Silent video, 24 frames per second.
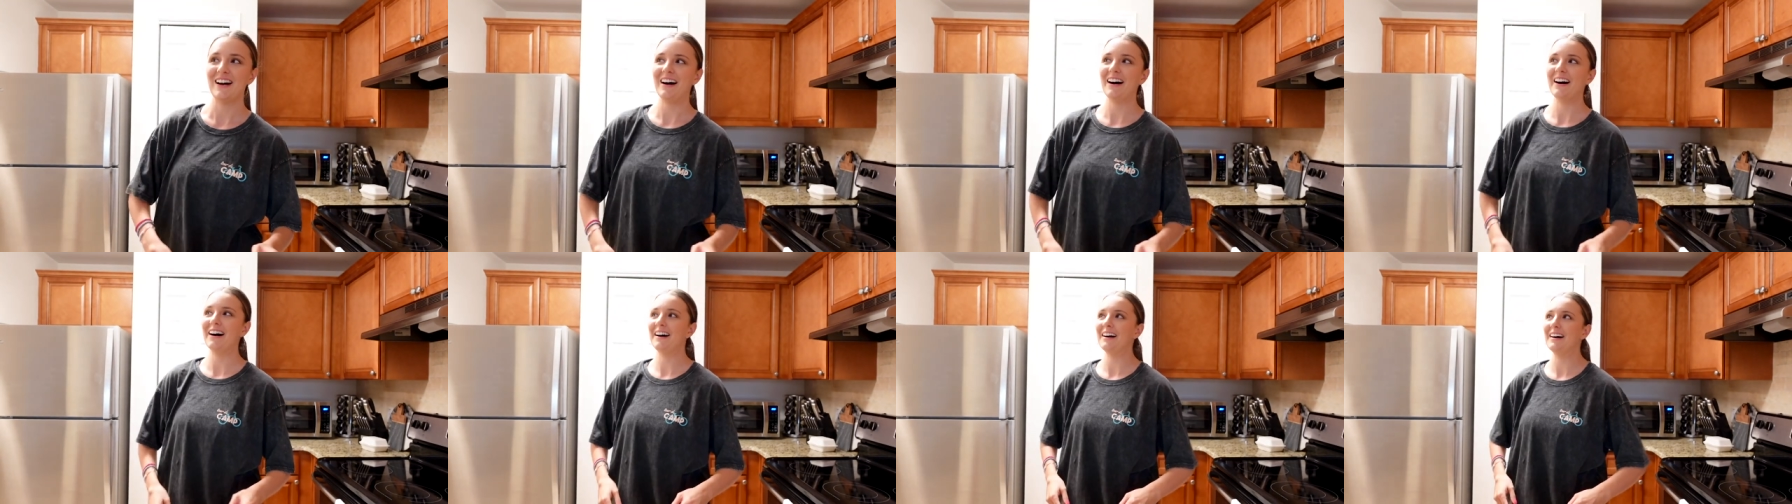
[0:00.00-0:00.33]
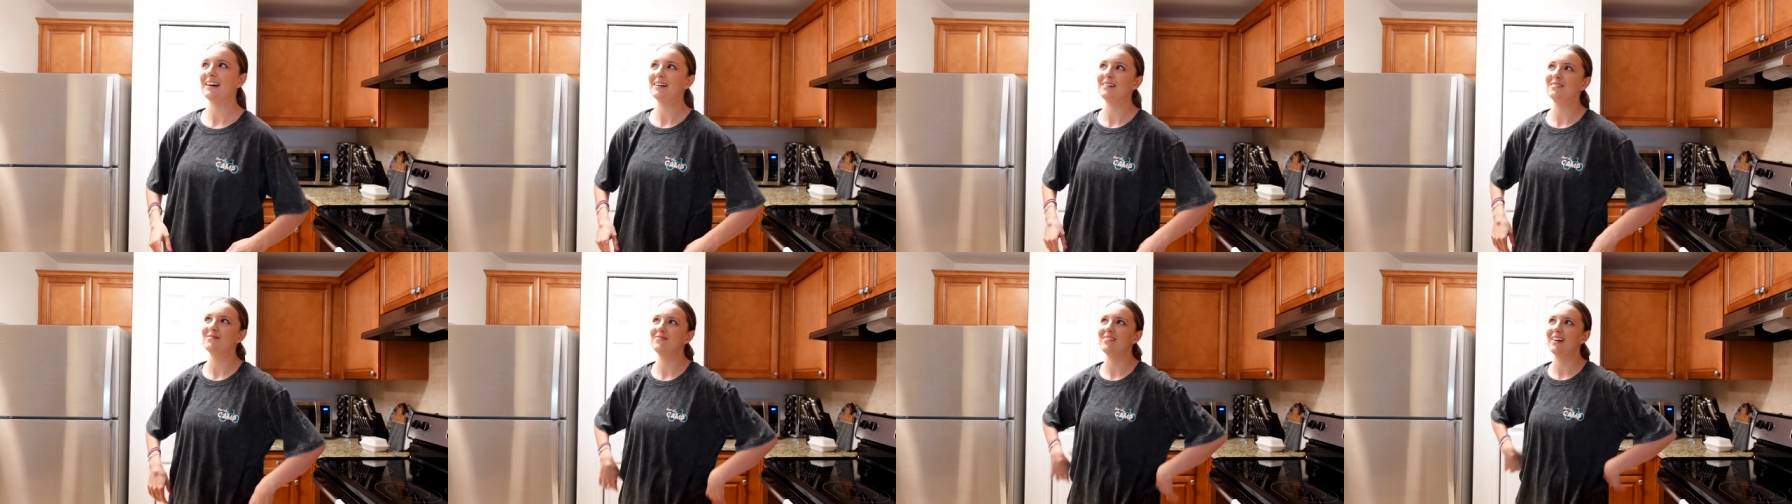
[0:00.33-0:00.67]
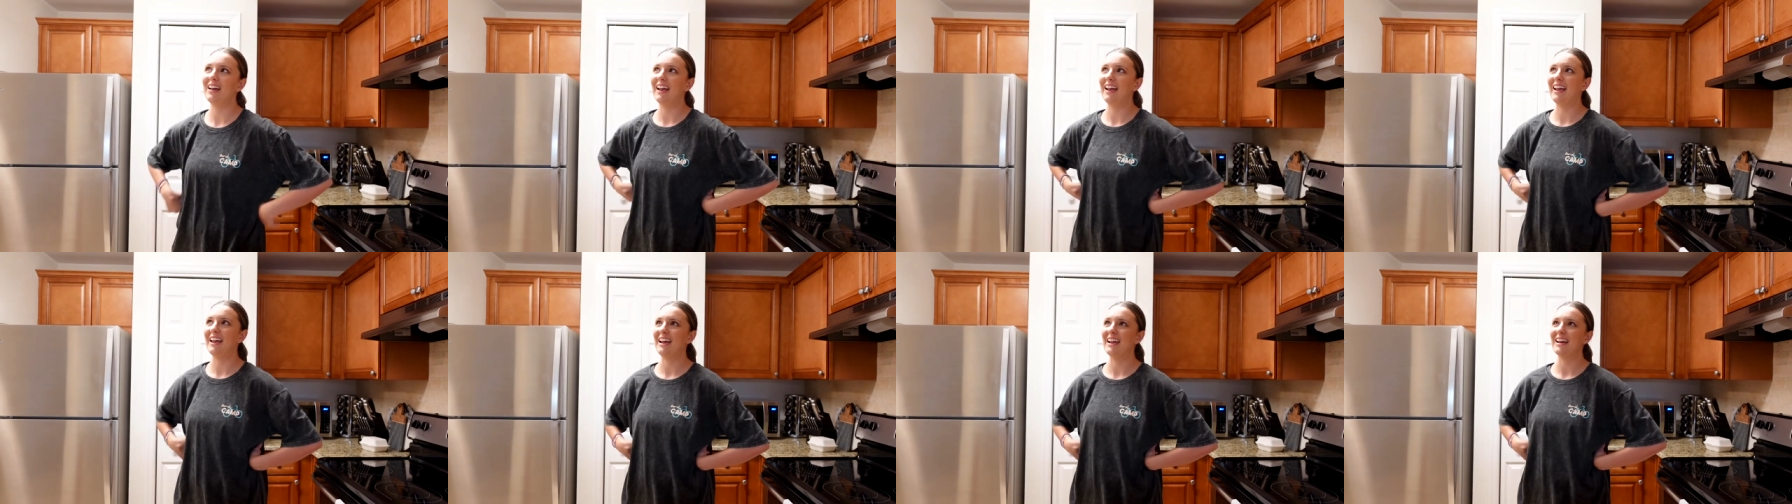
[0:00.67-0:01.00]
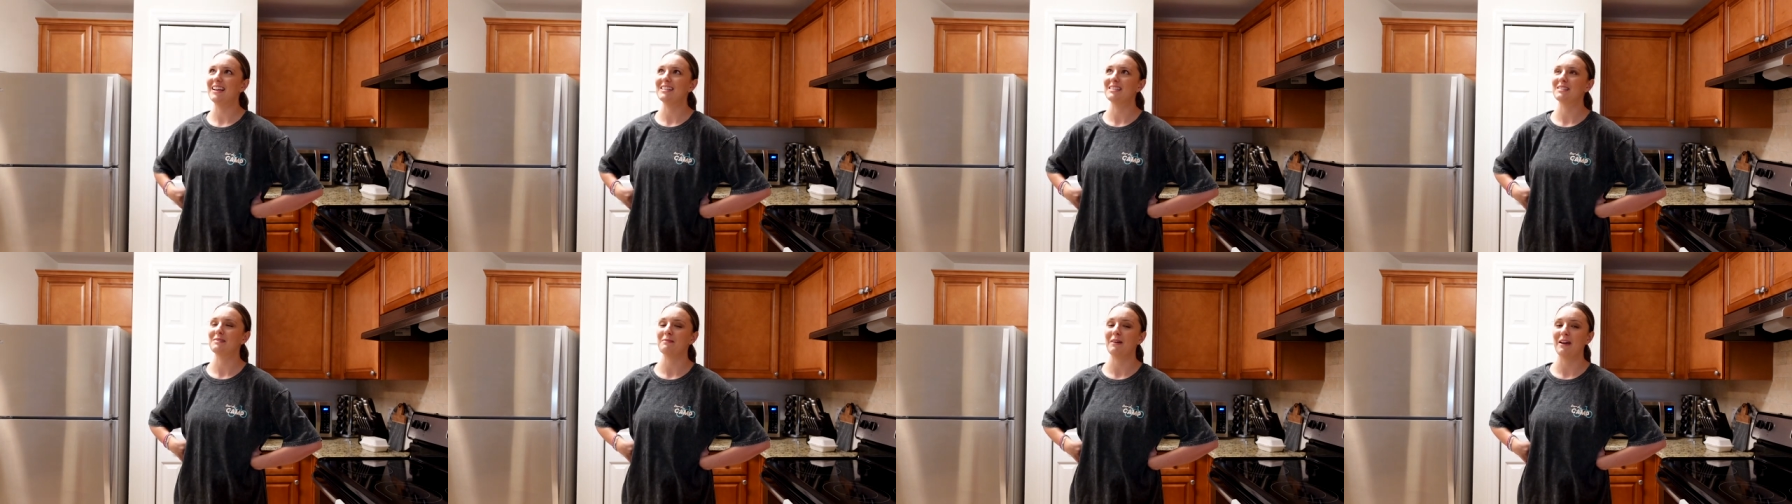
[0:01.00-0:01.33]
Um,
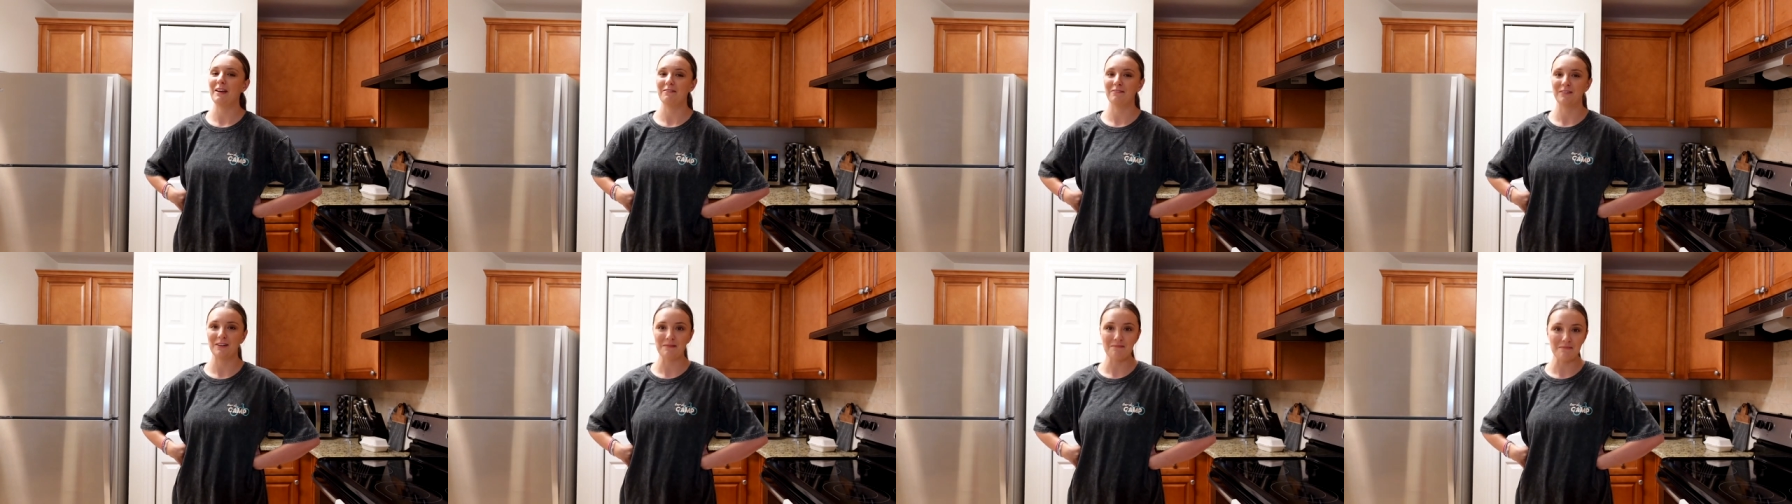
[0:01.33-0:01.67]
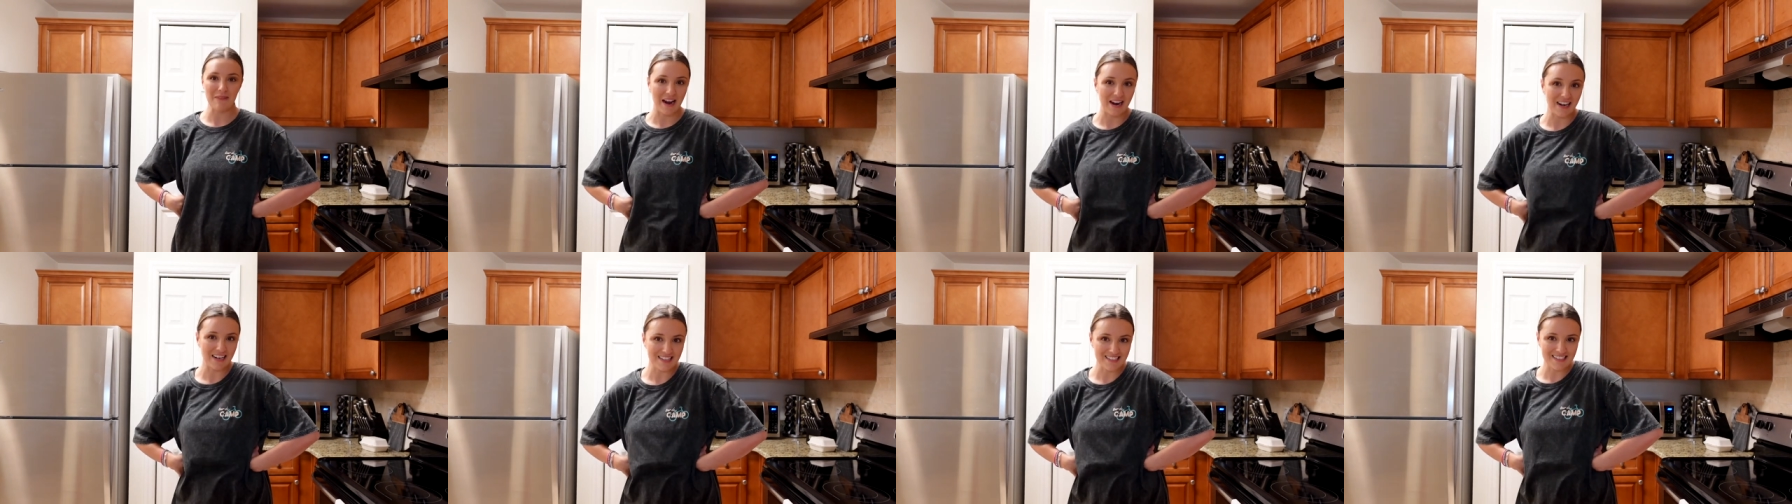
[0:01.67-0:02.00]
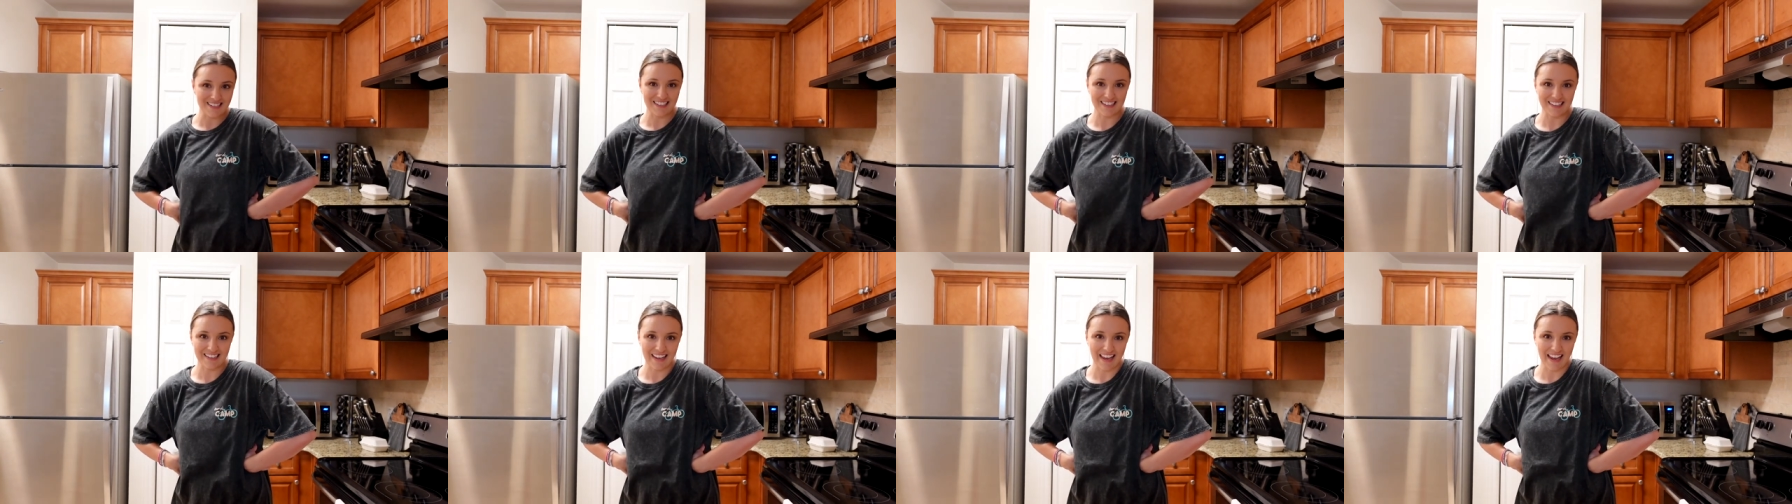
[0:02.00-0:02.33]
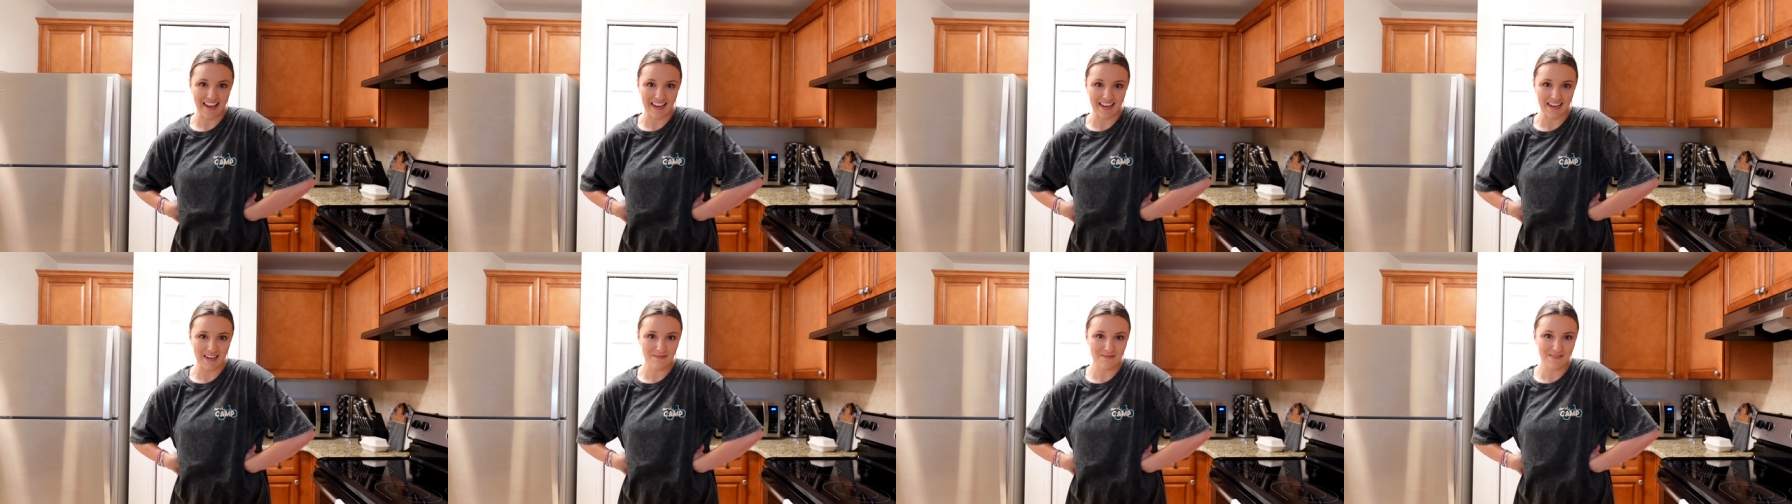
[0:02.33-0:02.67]
and my friend Madison
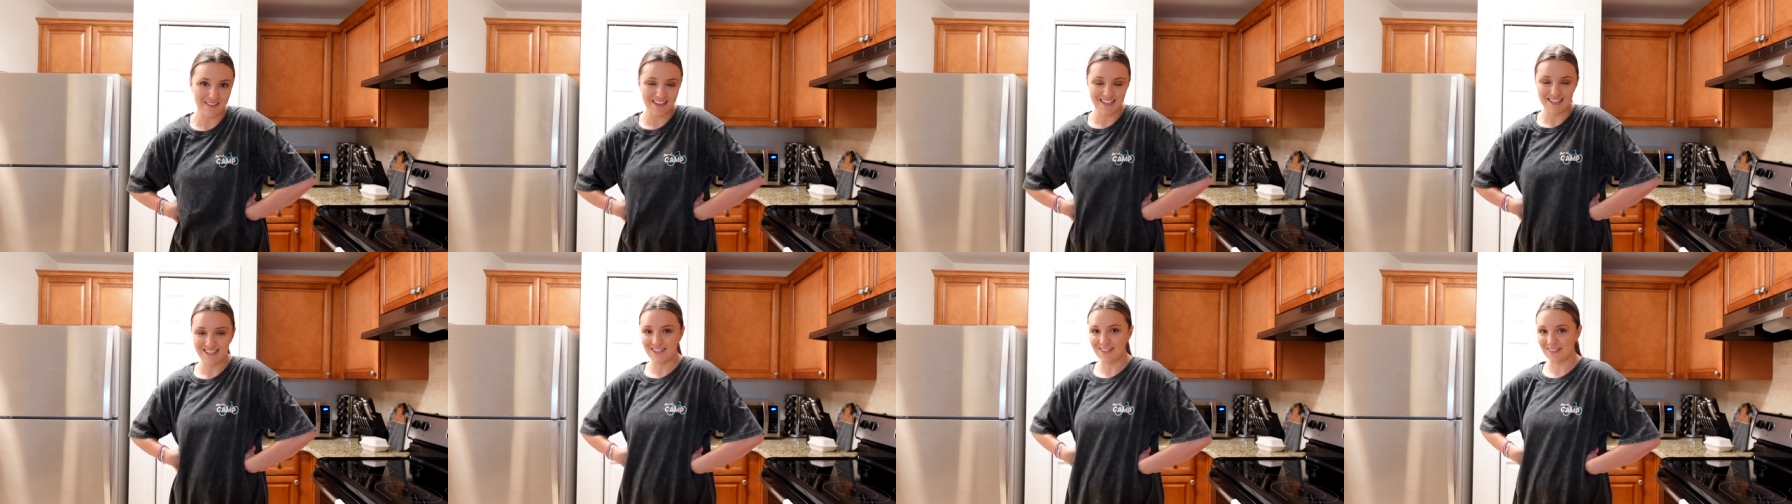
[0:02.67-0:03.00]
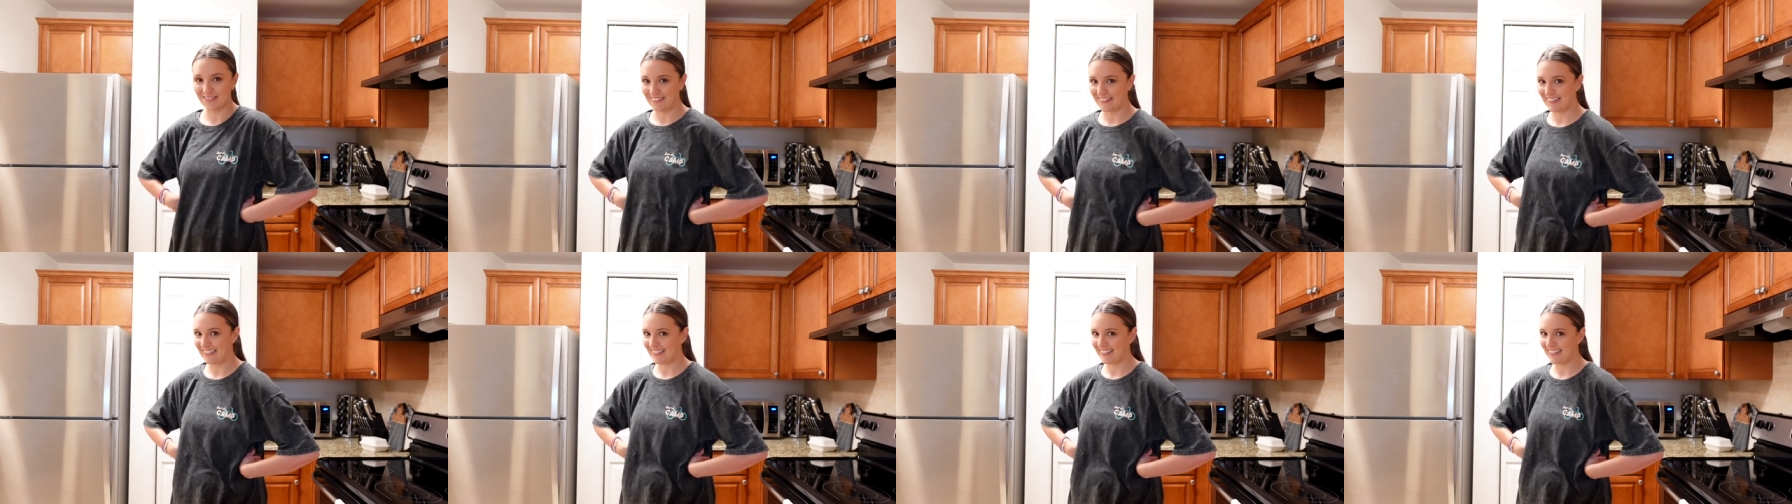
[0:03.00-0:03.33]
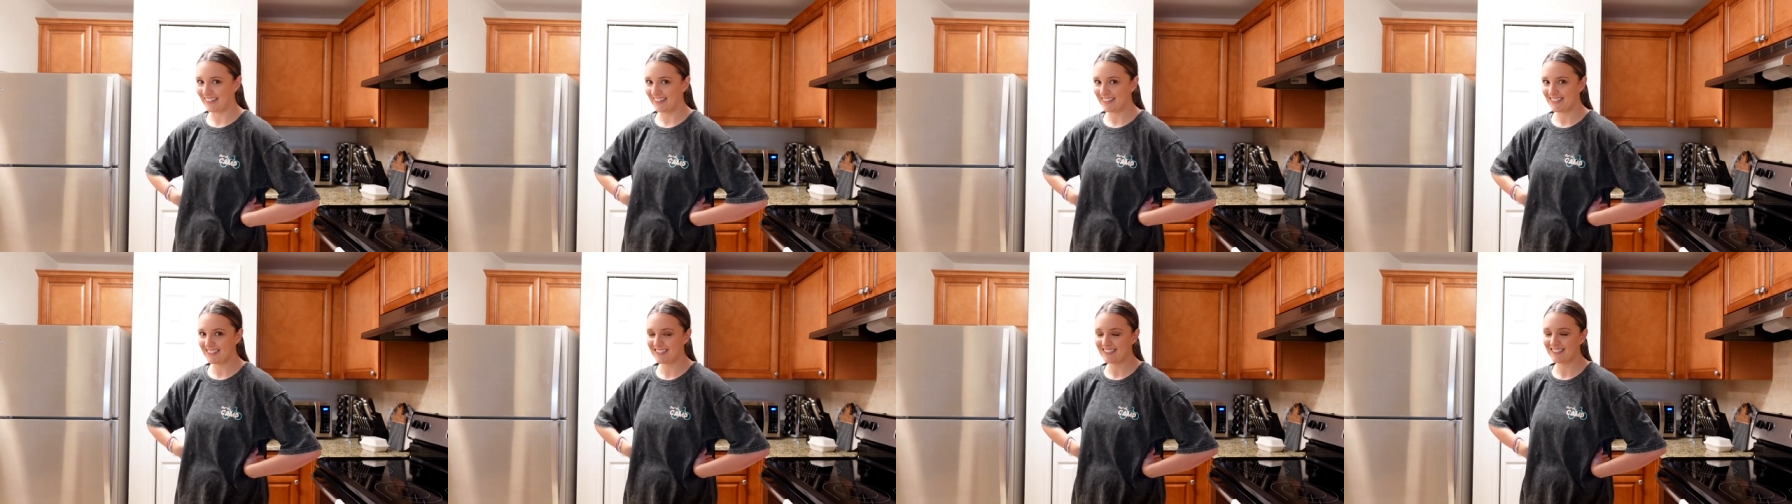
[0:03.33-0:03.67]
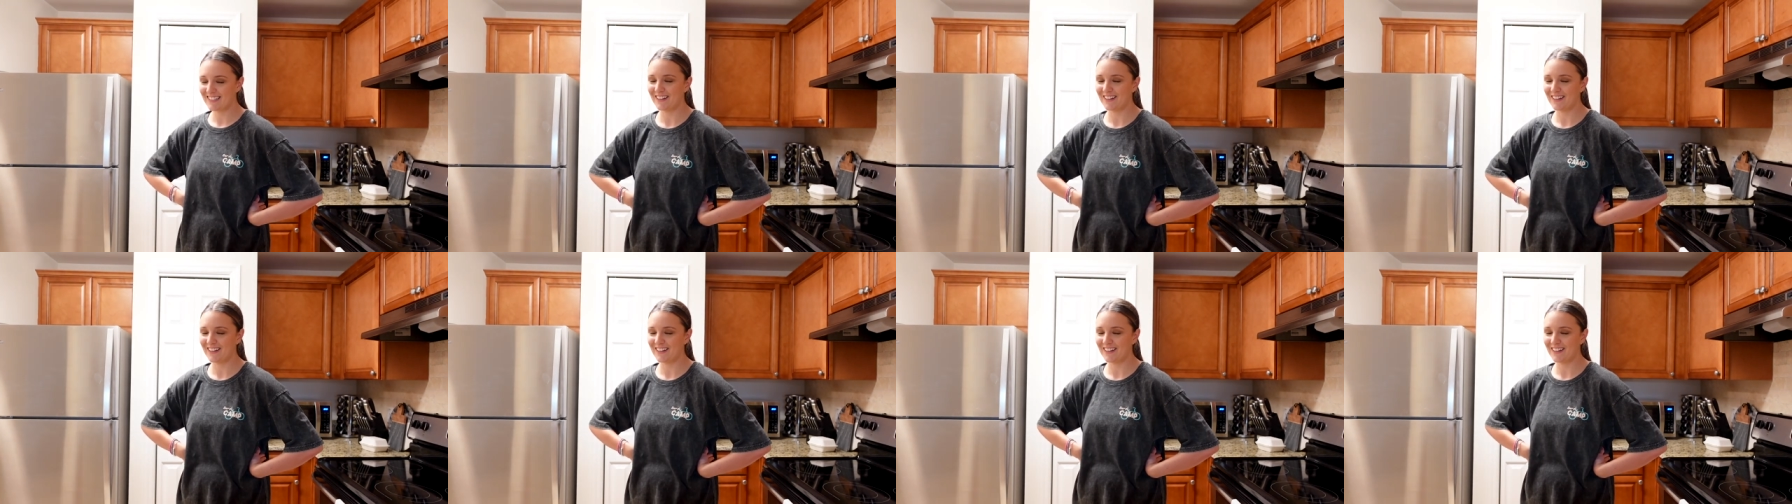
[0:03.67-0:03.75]
came and joined us,